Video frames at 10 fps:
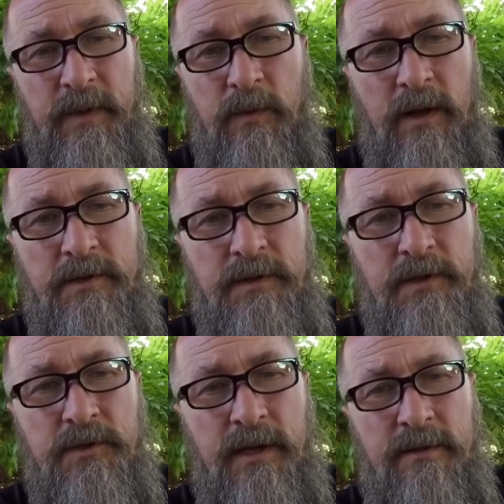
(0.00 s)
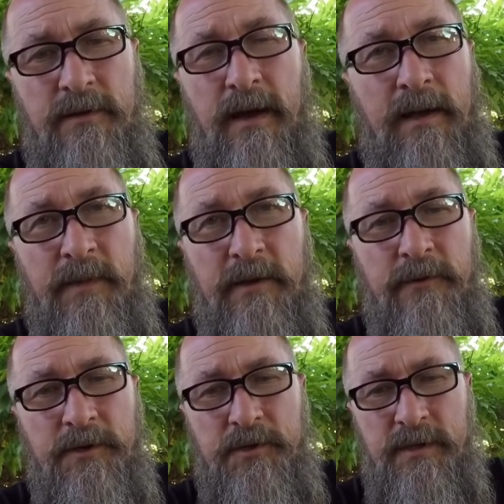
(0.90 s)
watching this channel, I'm a
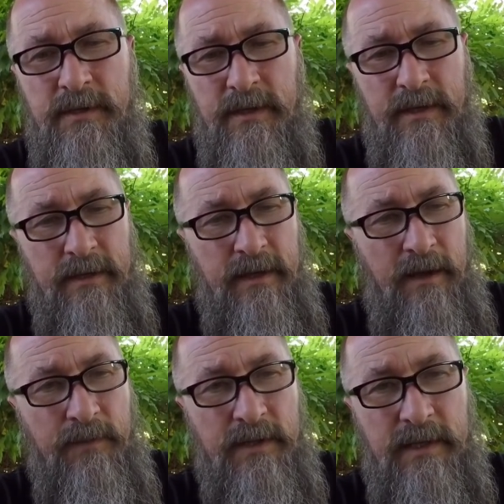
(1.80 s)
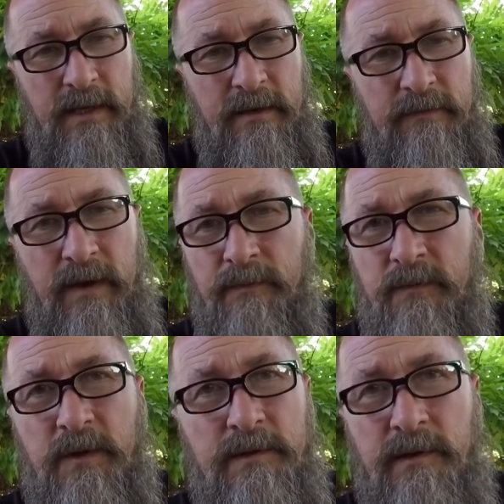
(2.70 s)
Christian and I believe
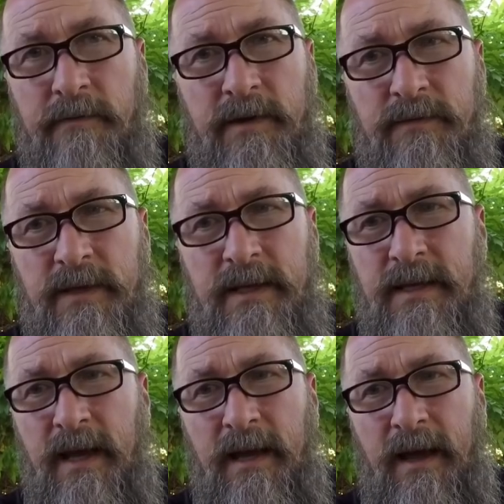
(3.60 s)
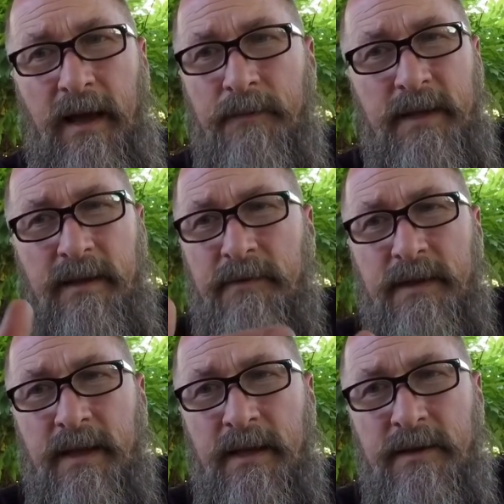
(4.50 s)
I'm conservatively. I mean,
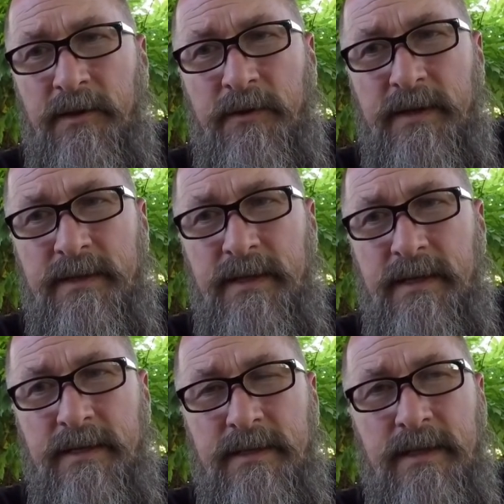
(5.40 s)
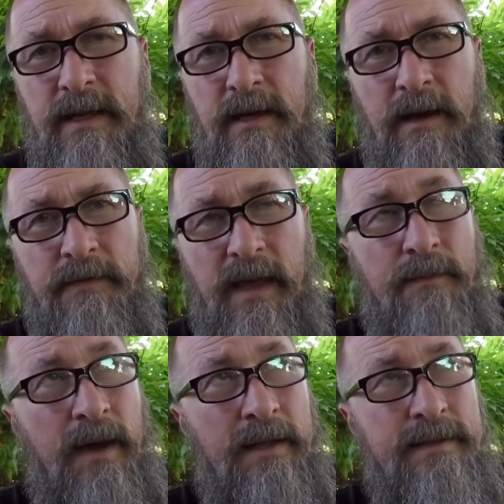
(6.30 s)
everything I do is of
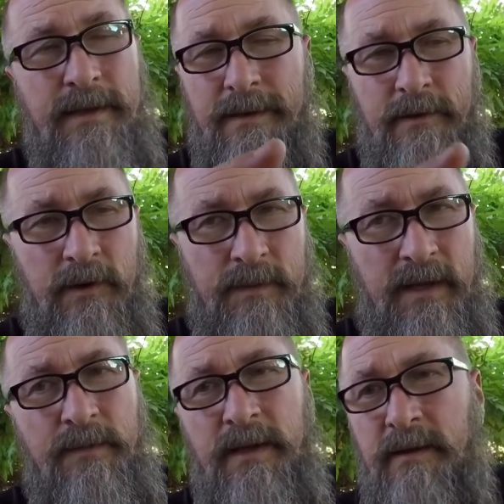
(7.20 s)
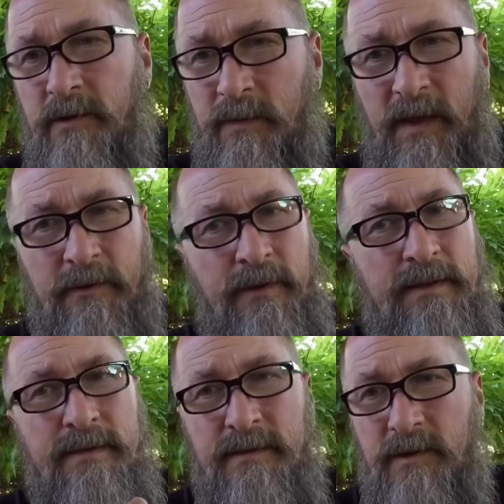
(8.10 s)
that mindset. No, I'm not a bigot. No, I'm not a
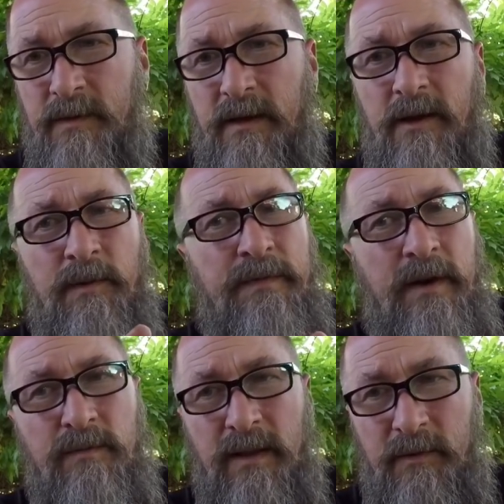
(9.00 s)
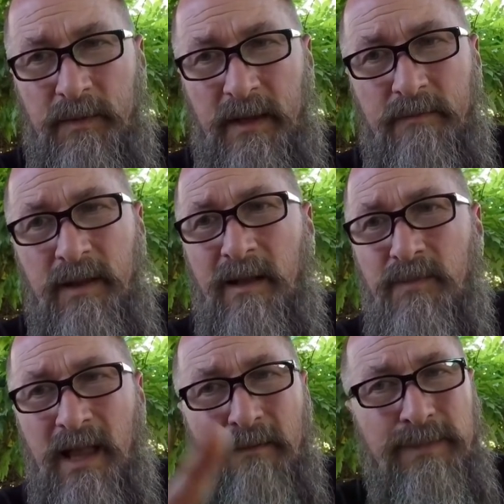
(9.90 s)
racist. No, I'm not a homophobe. Blah, blah, blah, blah,
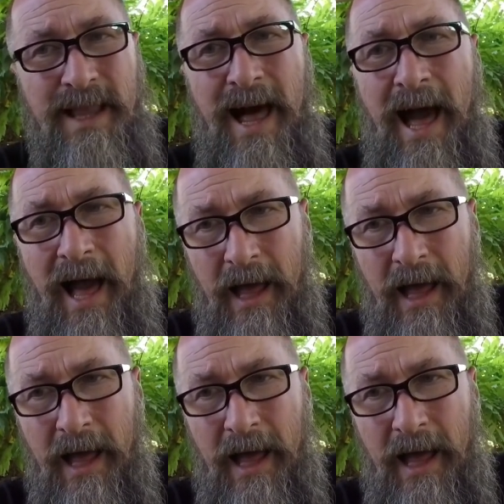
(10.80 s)
blah, blah.